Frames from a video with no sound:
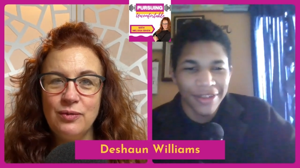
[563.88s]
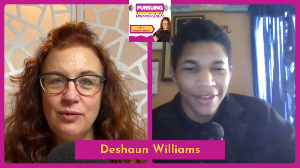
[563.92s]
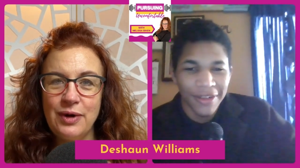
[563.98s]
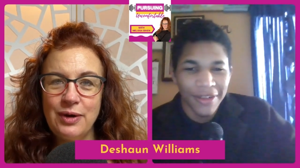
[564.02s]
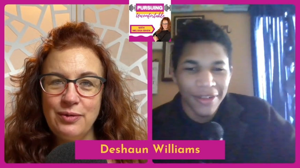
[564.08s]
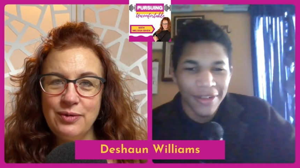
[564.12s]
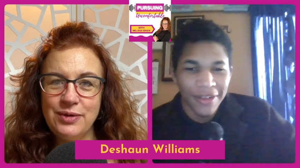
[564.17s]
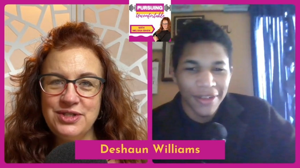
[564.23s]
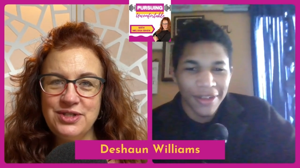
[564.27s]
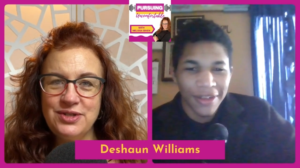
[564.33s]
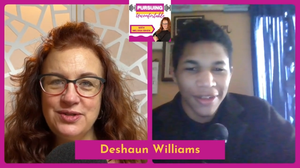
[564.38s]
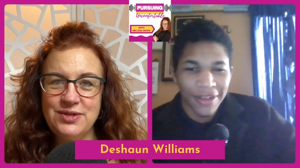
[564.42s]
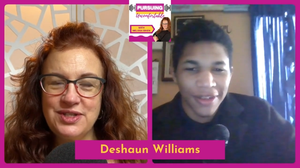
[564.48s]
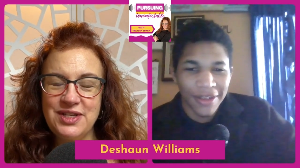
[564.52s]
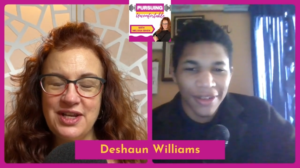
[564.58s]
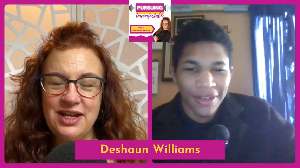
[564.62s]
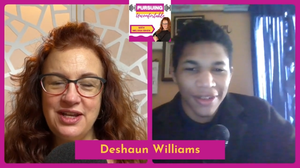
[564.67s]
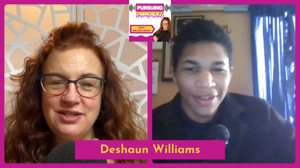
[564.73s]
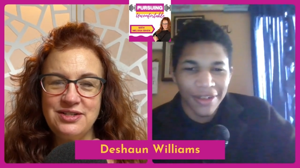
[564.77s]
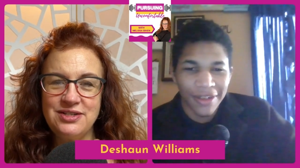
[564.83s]
Speaker 1: What would you
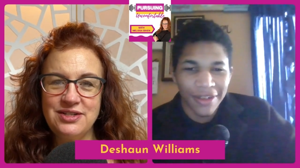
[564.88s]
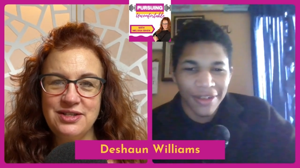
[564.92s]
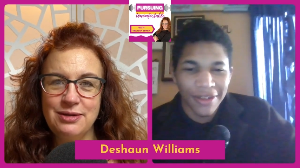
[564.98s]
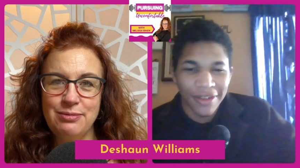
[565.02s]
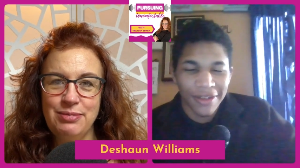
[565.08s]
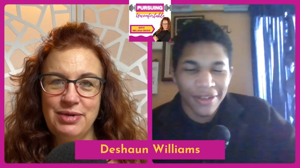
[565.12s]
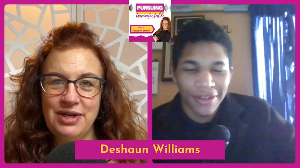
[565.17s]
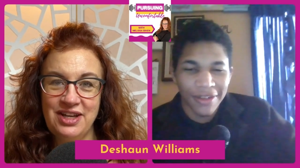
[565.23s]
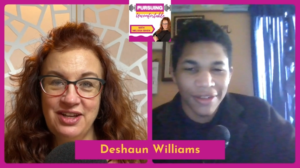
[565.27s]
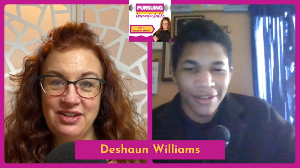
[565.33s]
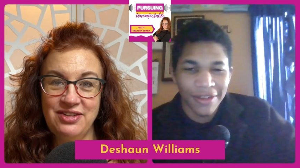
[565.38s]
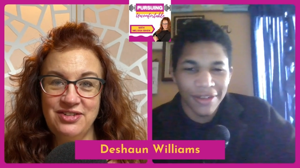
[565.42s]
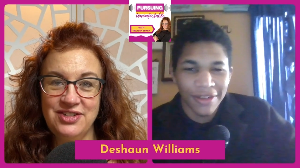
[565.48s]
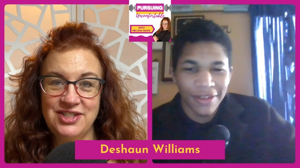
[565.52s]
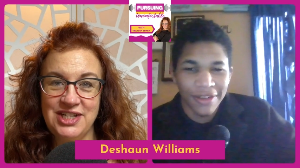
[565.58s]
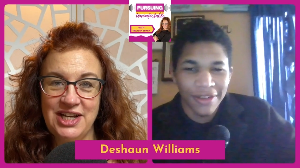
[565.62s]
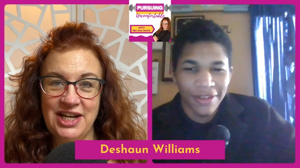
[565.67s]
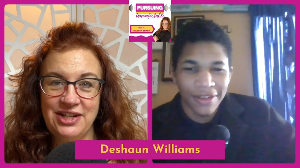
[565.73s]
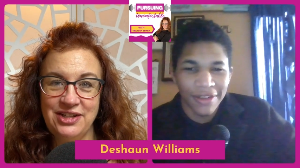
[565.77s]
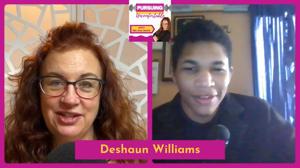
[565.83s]
say is the
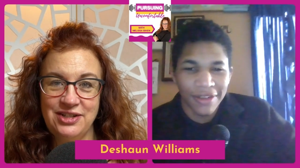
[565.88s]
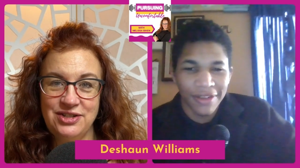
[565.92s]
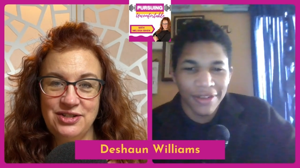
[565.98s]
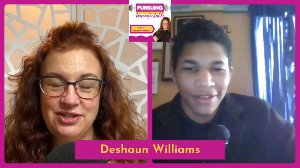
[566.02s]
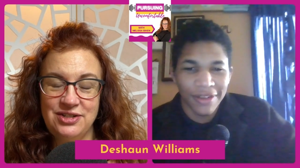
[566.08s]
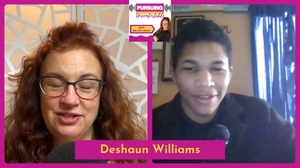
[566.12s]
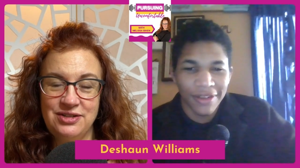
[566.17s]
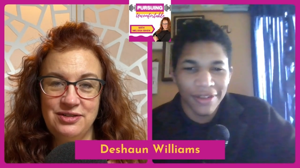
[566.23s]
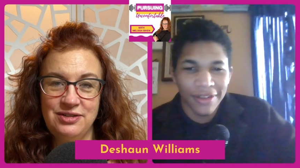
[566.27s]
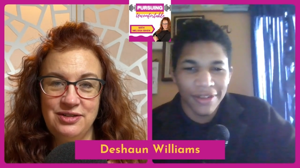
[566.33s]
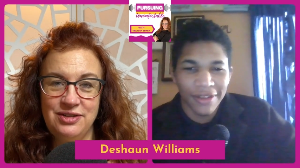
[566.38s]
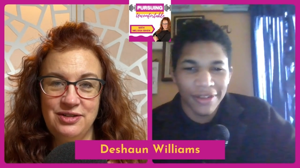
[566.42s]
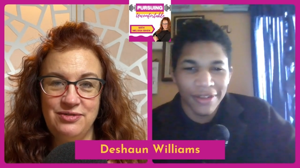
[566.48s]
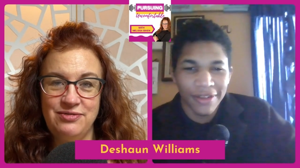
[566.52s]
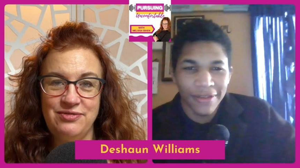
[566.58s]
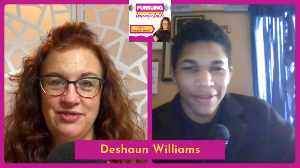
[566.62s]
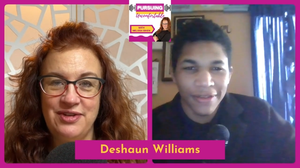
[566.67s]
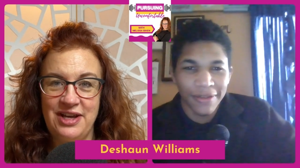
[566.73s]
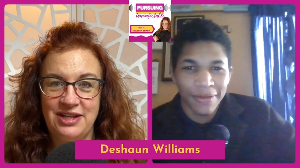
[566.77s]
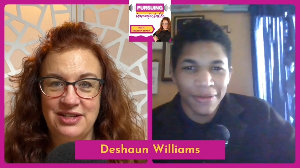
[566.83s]
biggest challenge
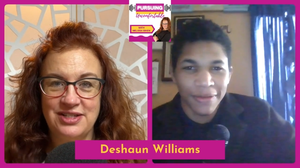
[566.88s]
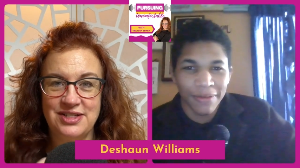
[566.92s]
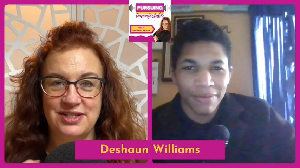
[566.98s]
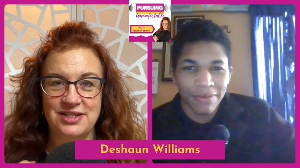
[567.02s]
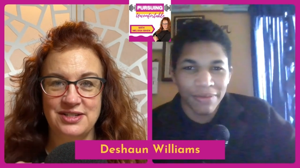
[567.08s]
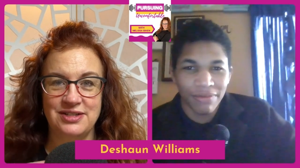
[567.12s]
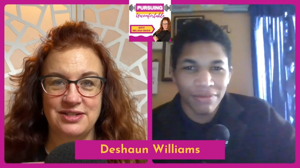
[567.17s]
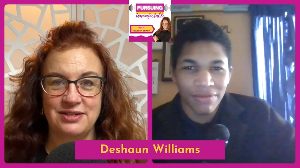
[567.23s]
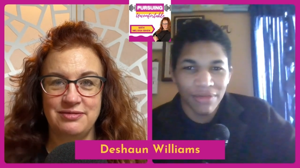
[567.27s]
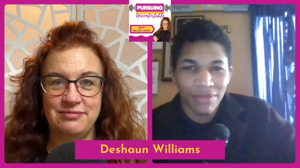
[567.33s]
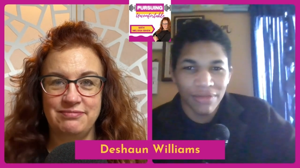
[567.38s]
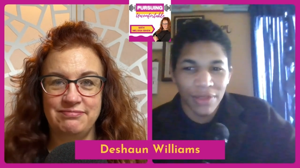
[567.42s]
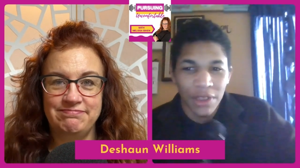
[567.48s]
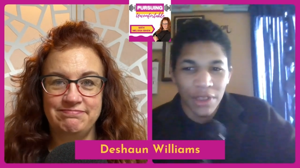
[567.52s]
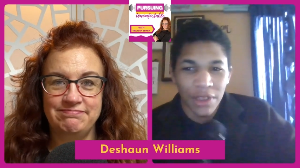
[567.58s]
you've faced?